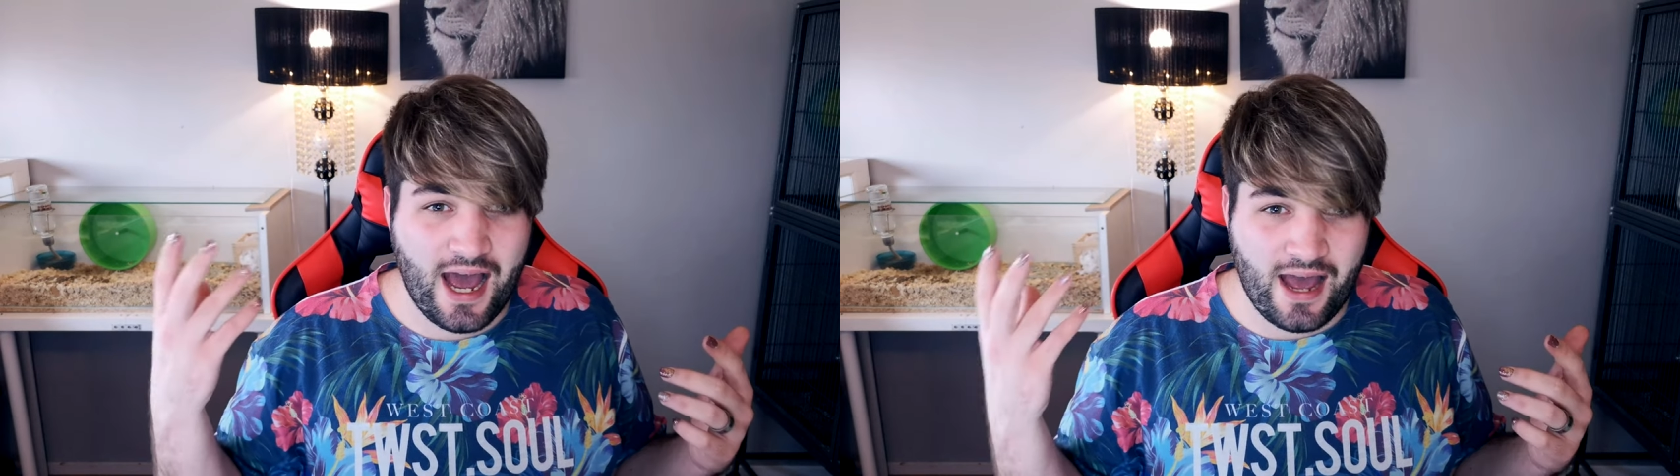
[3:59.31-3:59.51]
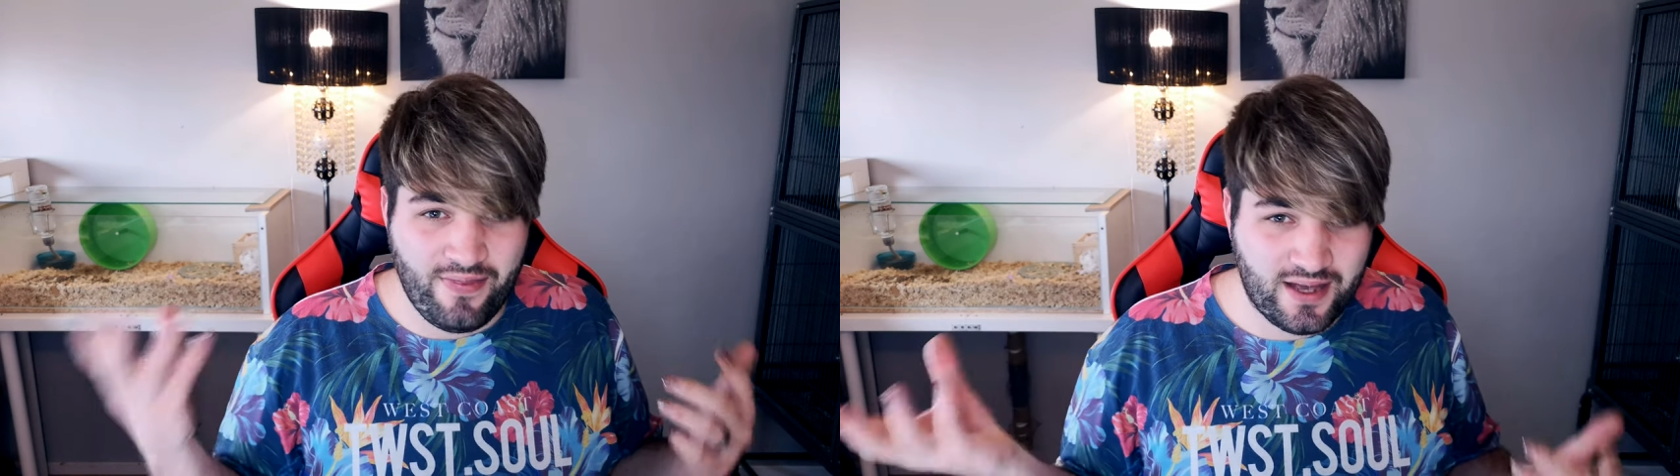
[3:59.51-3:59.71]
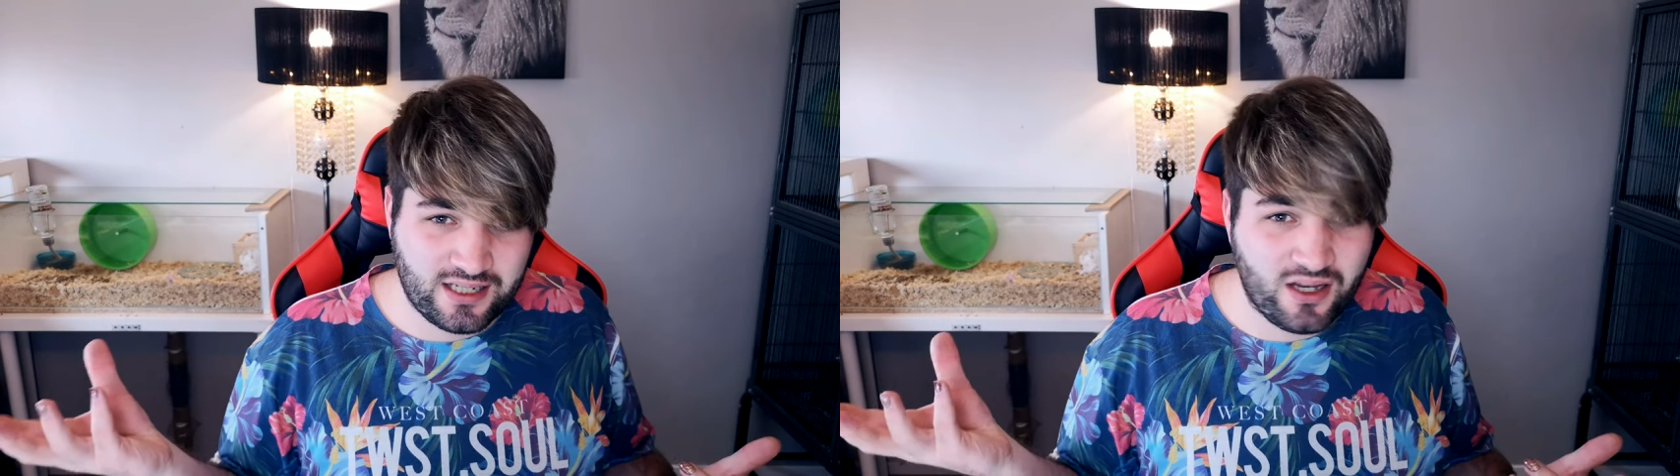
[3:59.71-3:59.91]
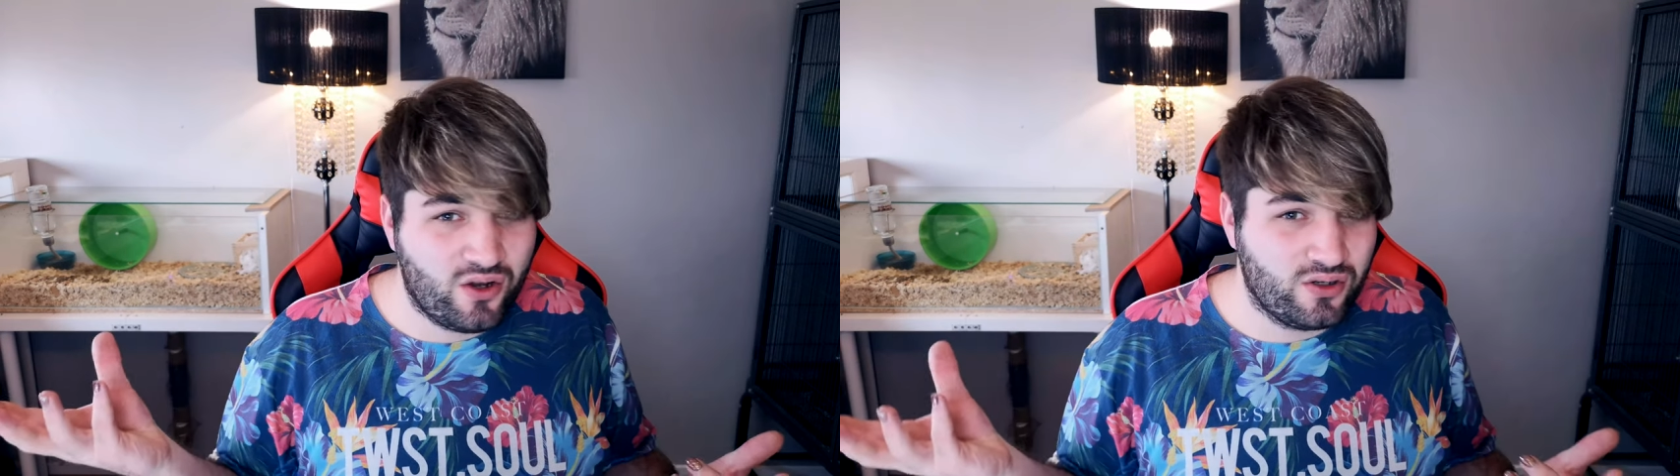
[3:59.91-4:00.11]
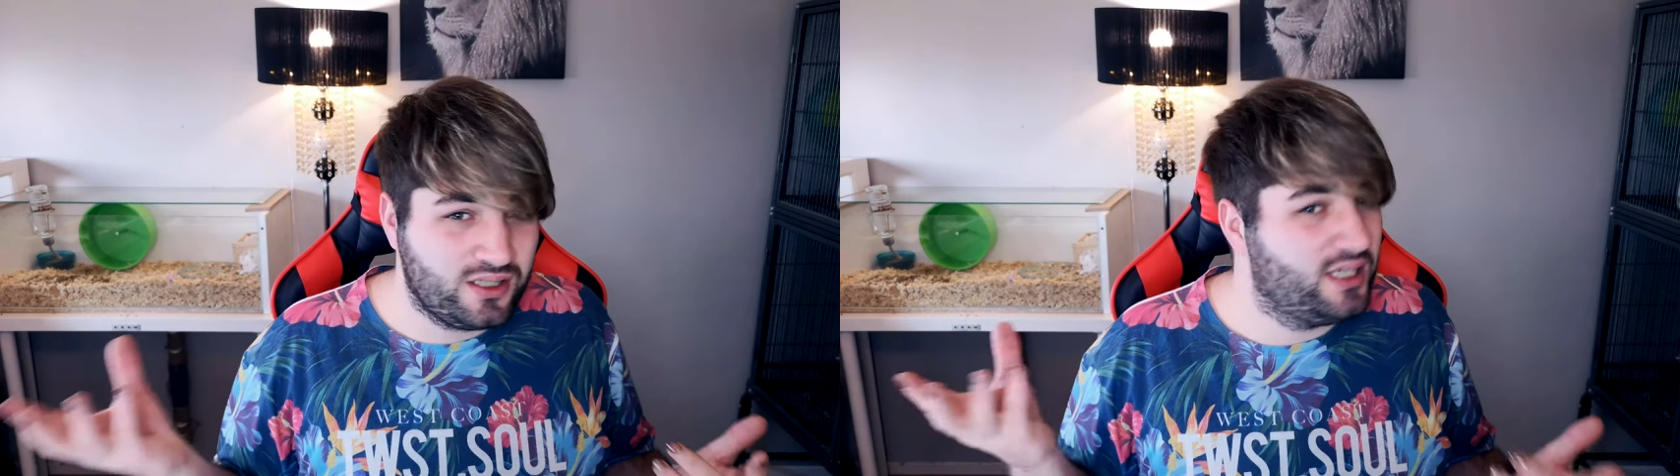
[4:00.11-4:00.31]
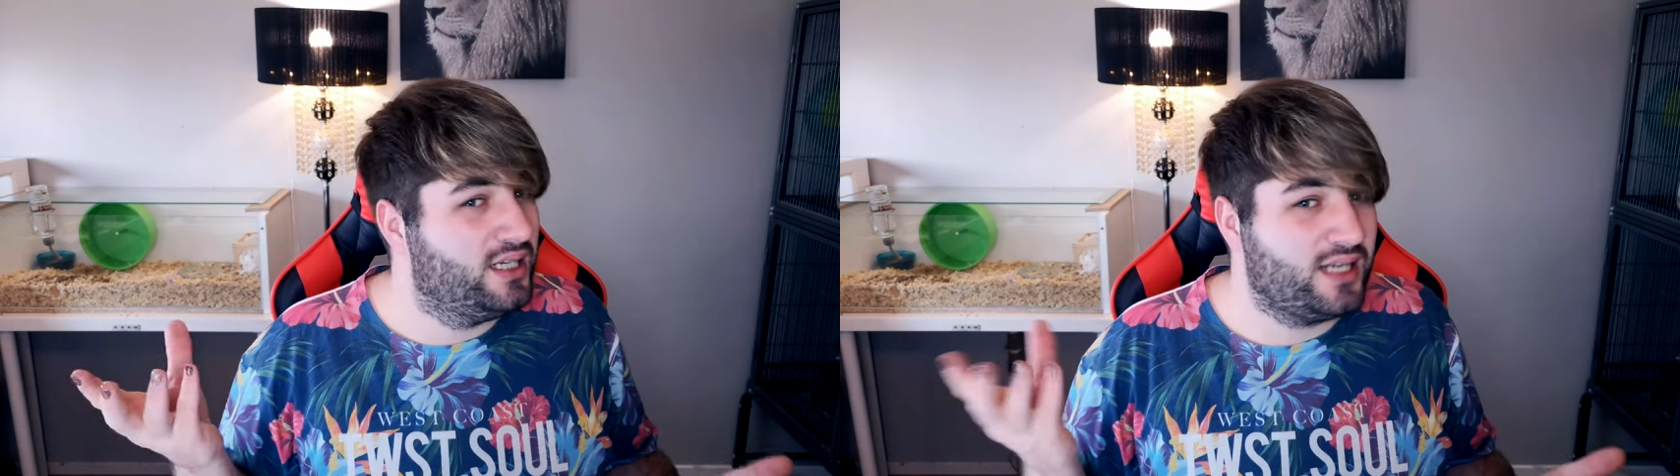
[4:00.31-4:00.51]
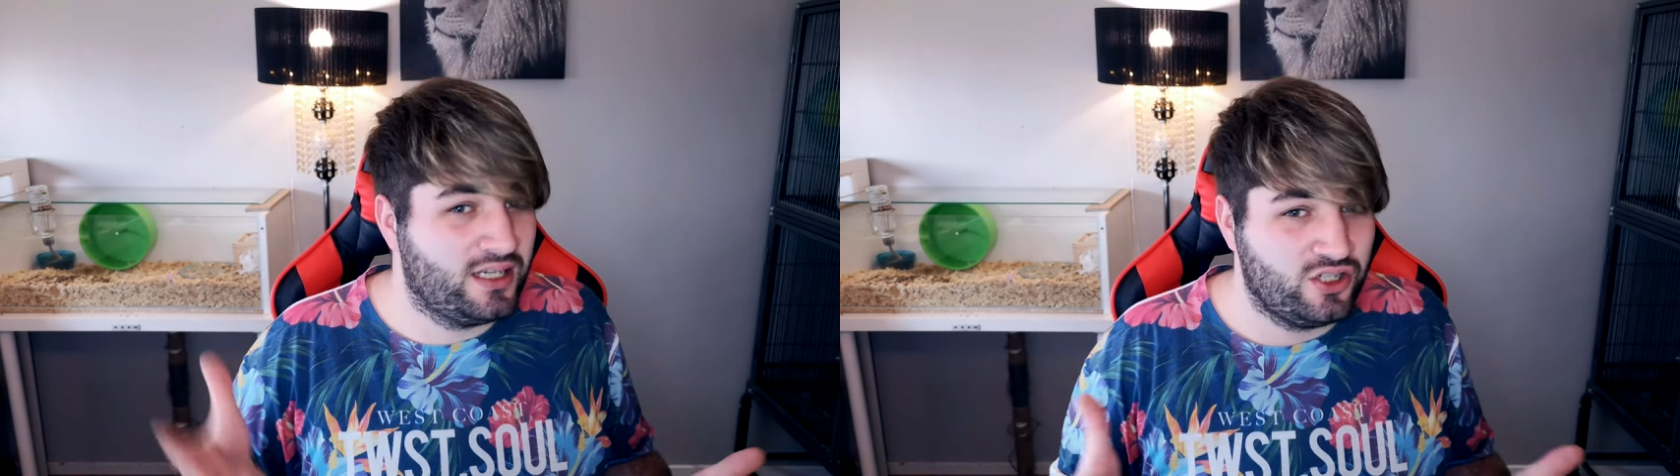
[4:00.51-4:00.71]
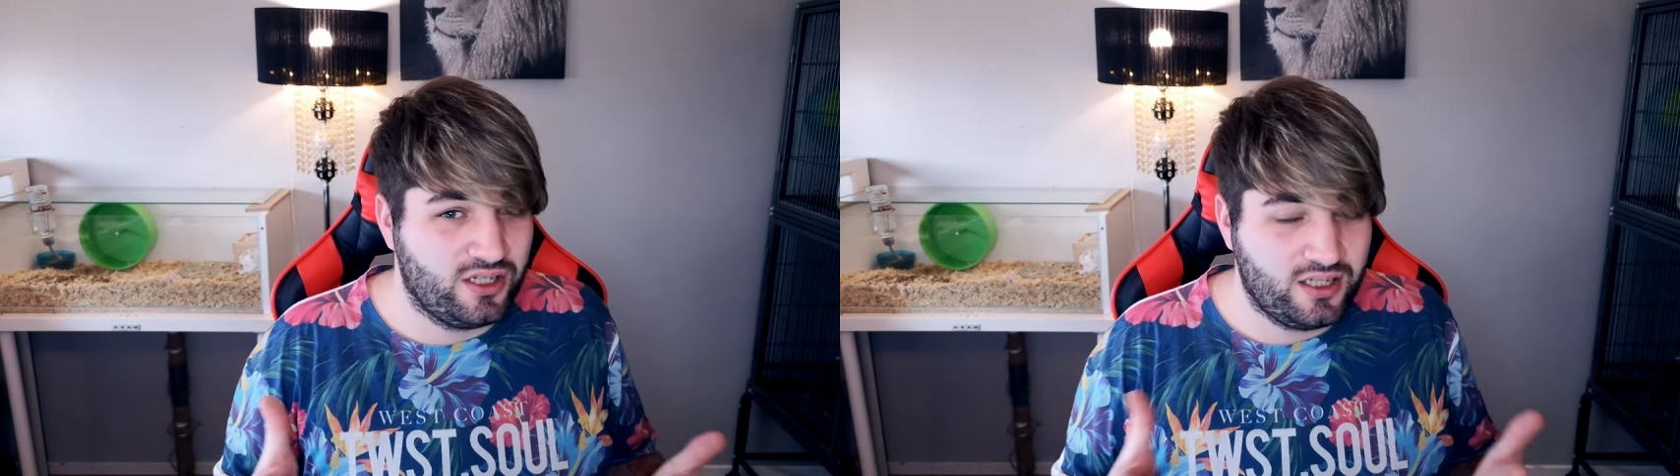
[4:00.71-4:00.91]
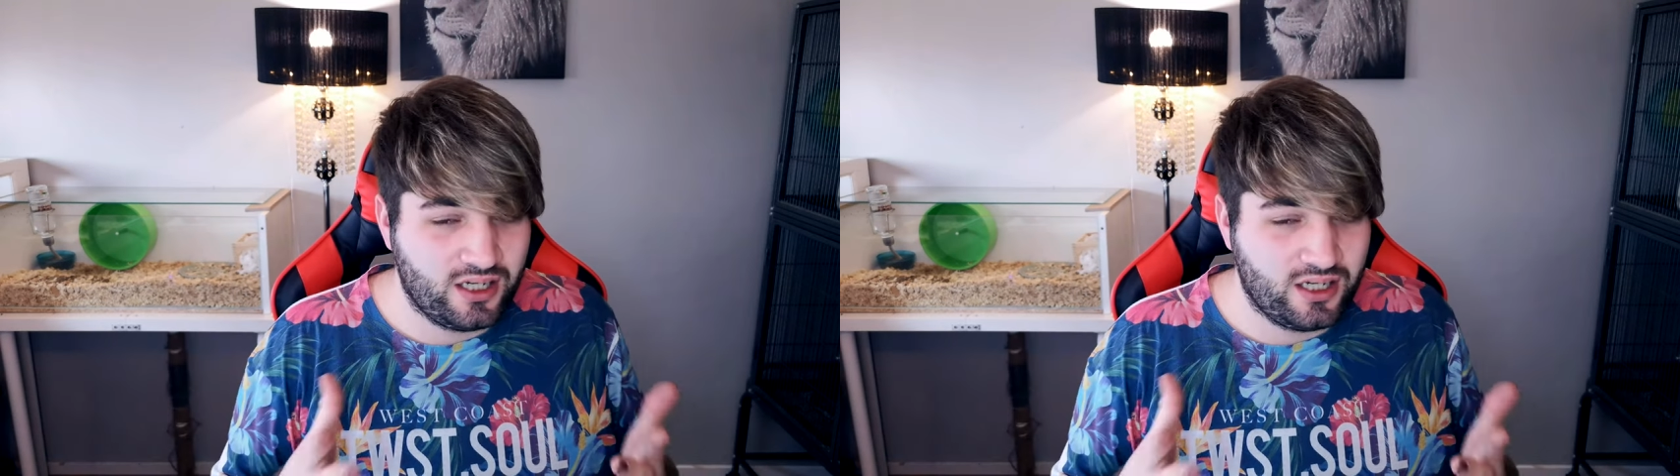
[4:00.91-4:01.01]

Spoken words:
and this can cause serious injury to